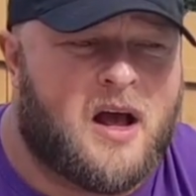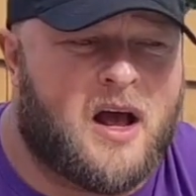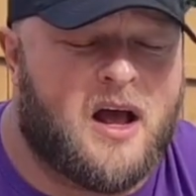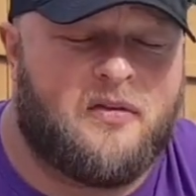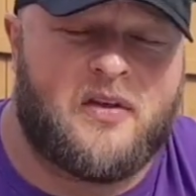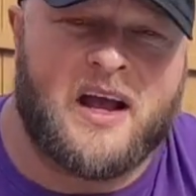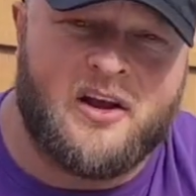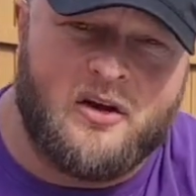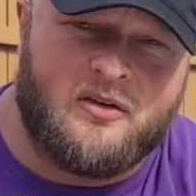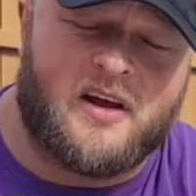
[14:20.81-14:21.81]

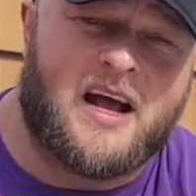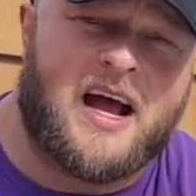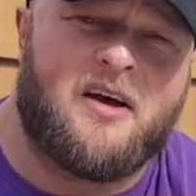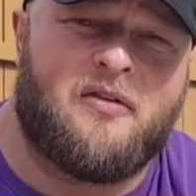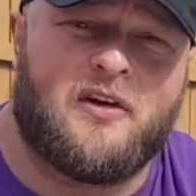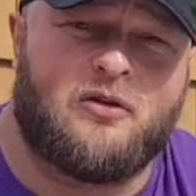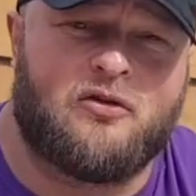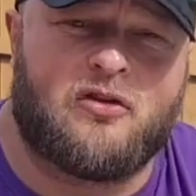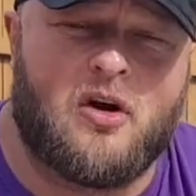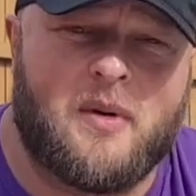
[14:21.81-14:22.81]
Thank you to Official
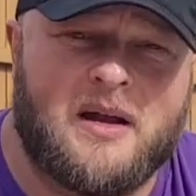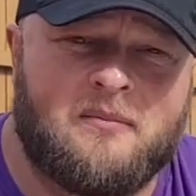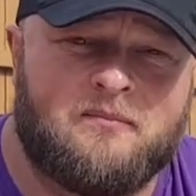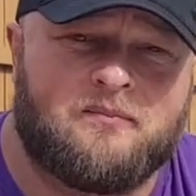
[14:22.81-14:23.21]
Strongman